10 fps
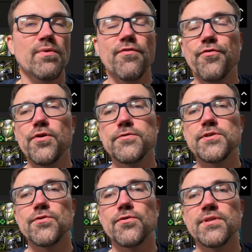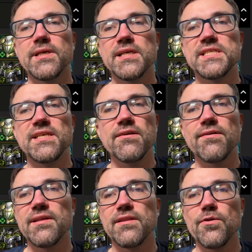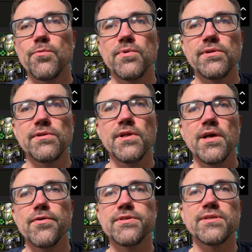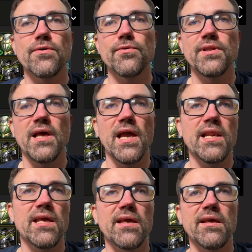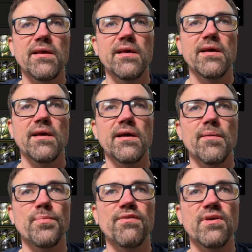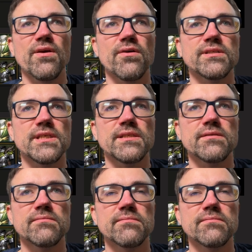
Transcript: if you use it on Seer, then you will use it on any PvE content.